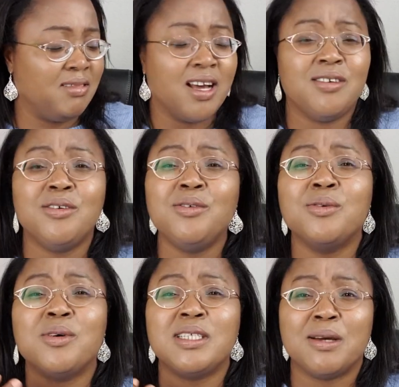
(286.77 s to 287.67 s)
I don't know
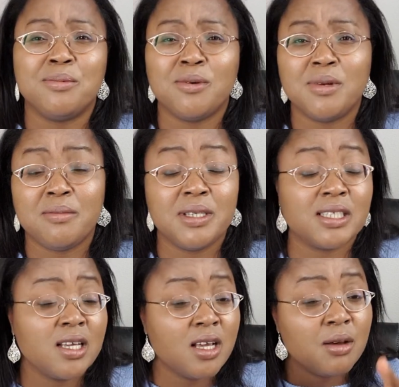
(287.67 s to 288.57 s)
what their problem is.
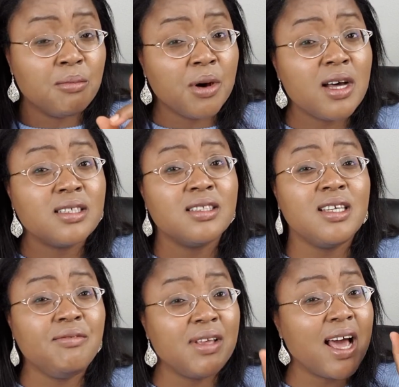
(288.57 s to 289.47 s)
But
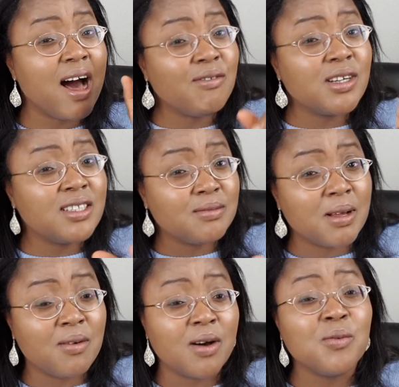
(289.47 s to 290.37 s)
if they have all this
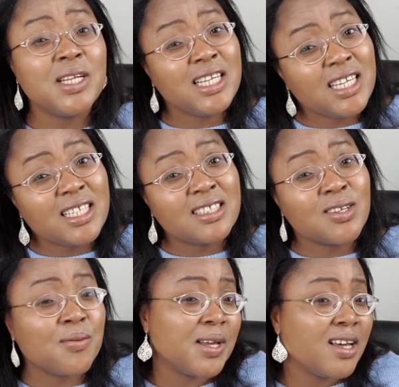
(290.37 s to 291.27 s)
power, we need it
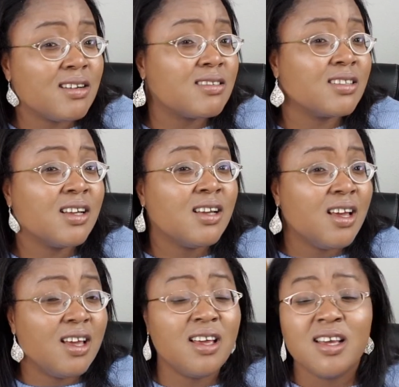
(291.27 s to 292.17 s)
somewhere else.
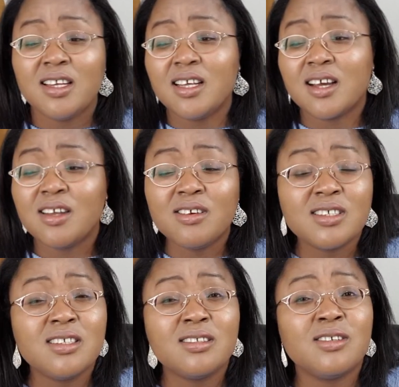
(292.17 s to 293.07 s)
They cannot
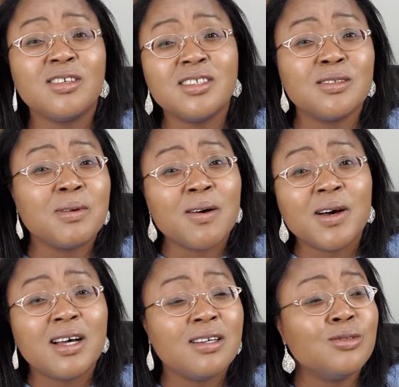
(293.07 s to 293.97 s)
sit on all this
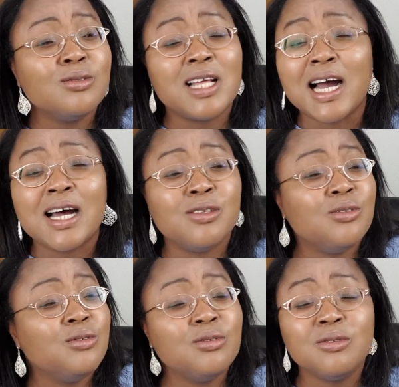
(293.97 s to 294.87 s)
power that can
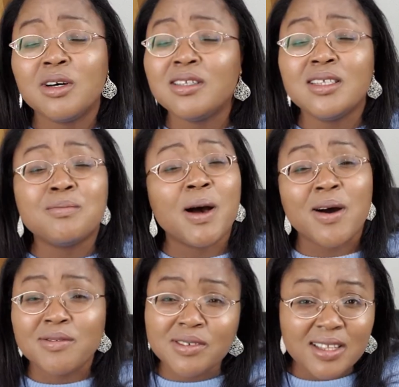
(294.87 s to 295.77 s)
do all these
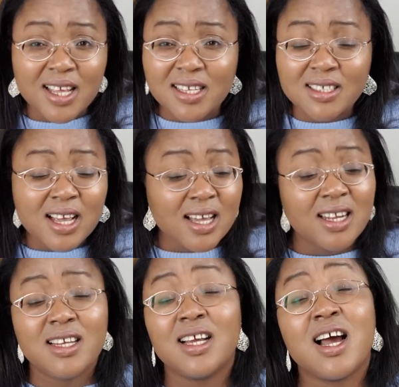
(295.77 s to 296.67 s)
powerful things
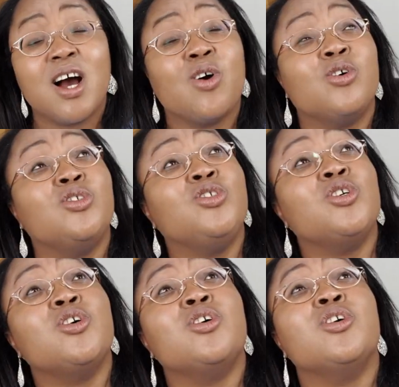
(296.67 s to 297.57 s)
that they can
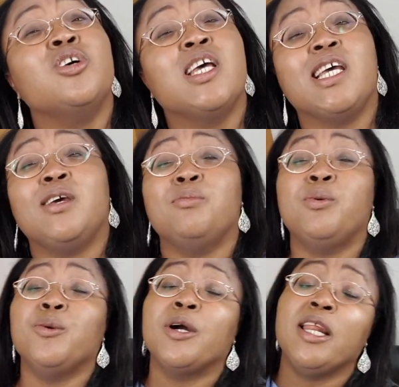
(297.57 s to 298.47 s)
conjure and
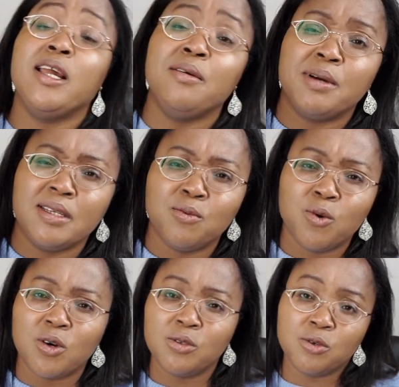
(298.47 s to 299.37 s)
proclaim and it will
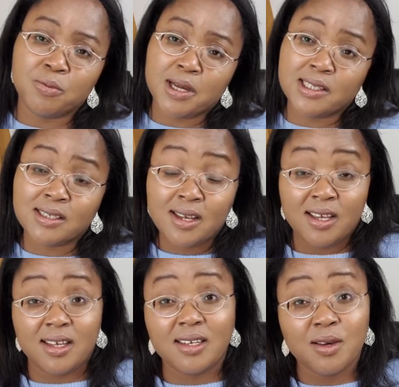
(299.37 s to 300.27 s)
come to pass.
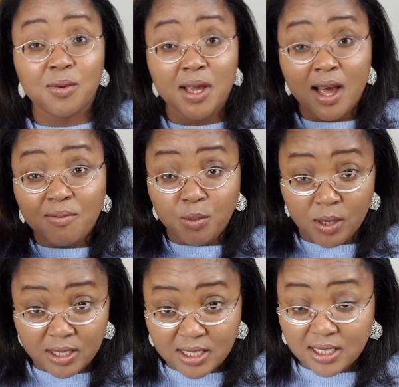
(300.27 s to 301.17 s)
And then we have
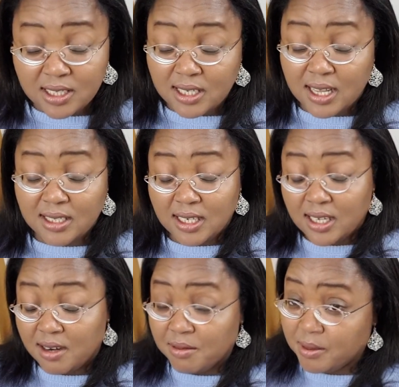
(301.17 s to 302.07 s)
politicians that are
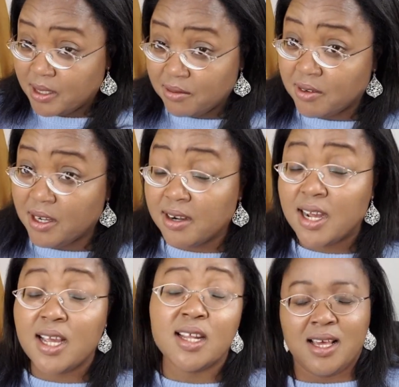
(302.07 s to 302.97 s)
taking everybody for a
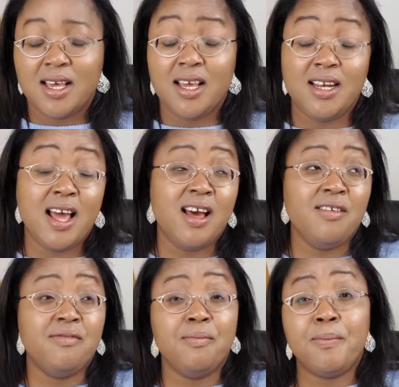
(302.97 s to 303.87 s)
ride and have